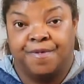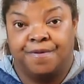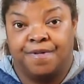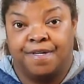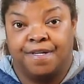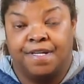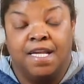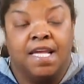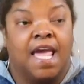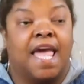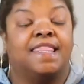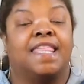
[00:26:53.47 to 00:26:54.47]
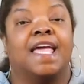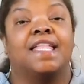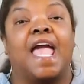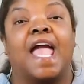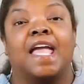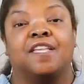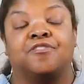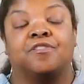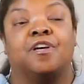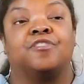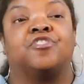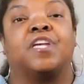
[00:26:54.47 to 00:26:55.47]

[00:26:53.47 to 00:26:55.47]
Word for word: All right. And then Angela,